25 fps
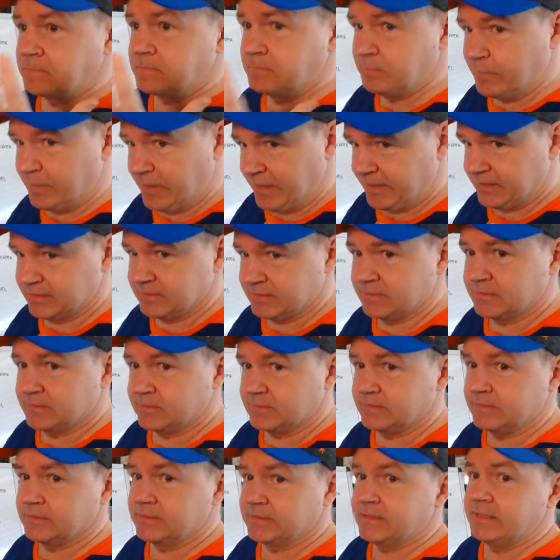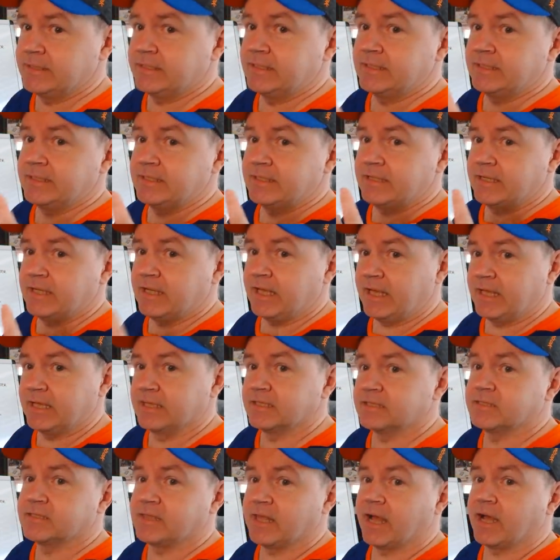But
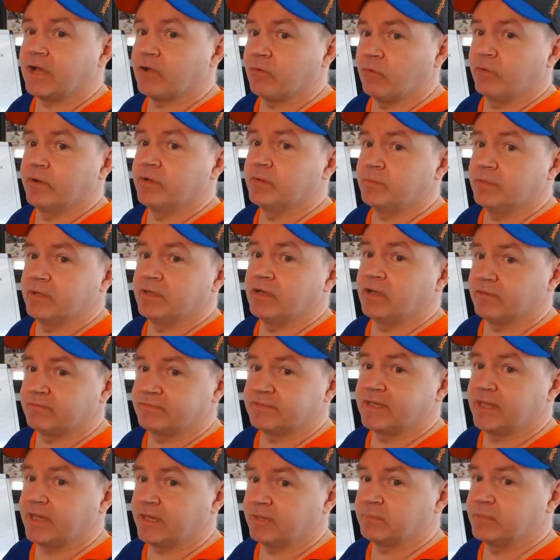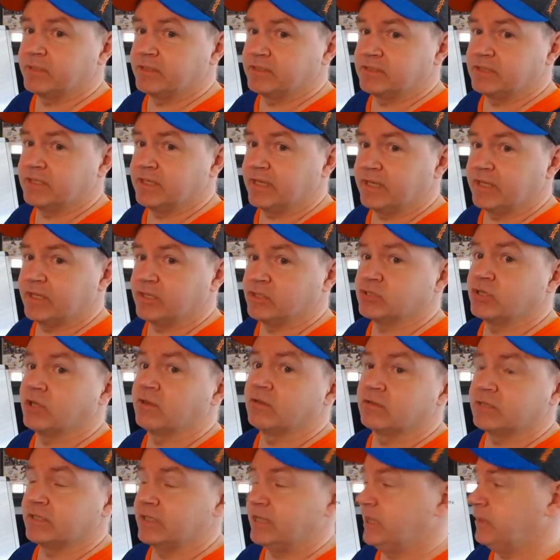is that going to be enough to get him into the
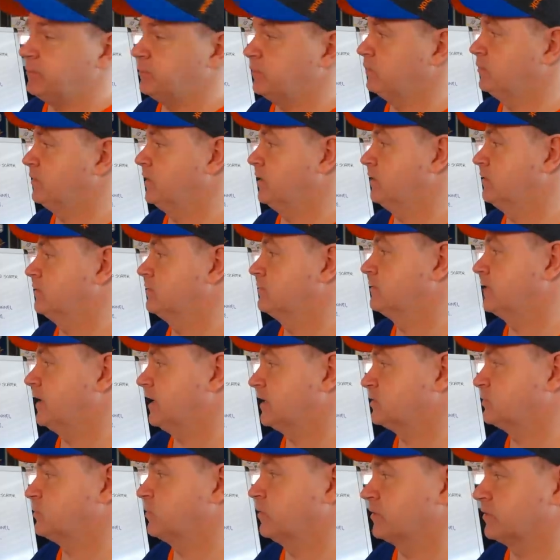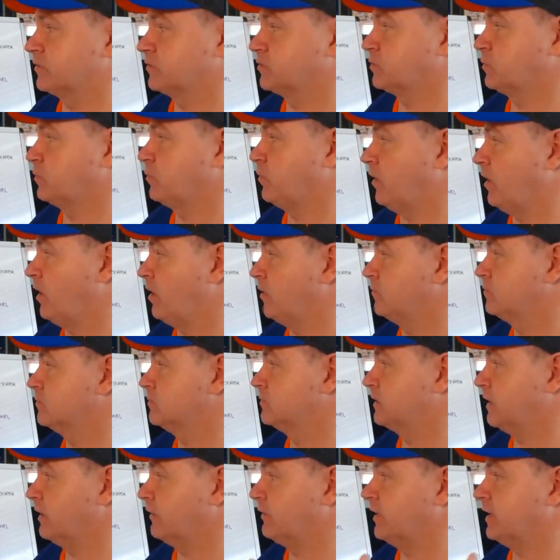NHL and keep him there? That's where there's a problem.
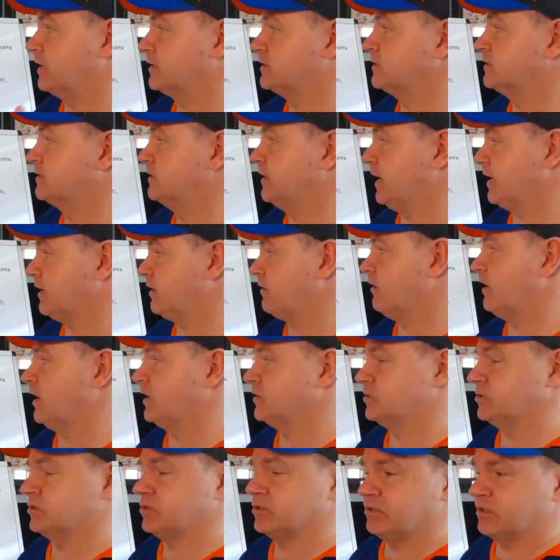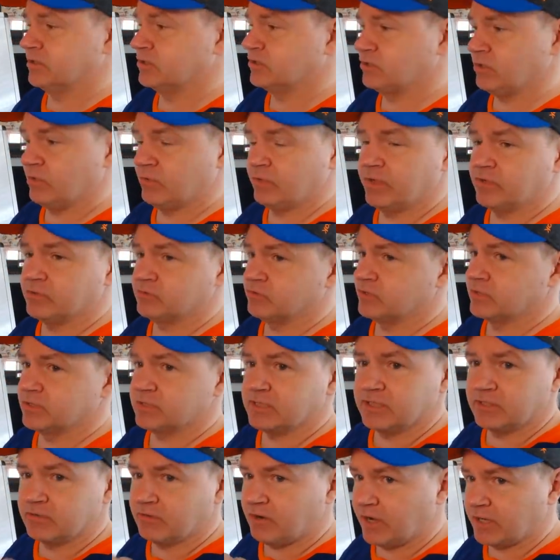Now, he has net crashes on zone entries.
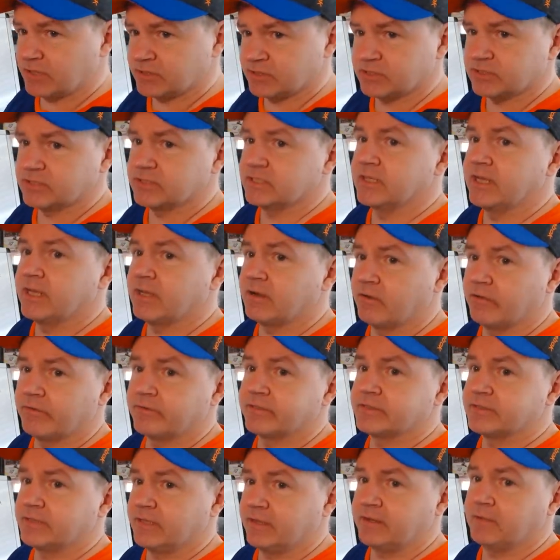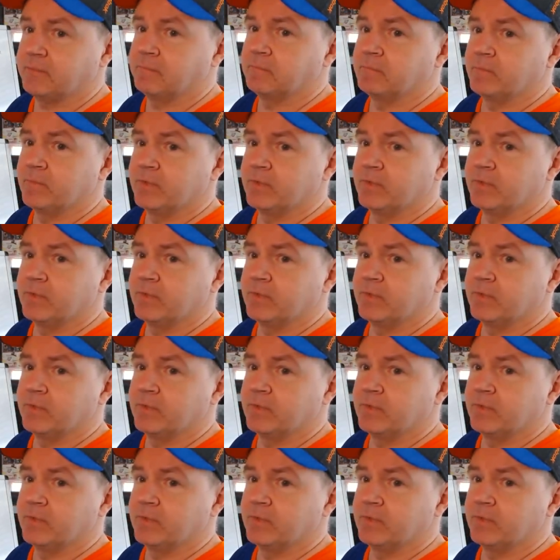He crashes the net all the time.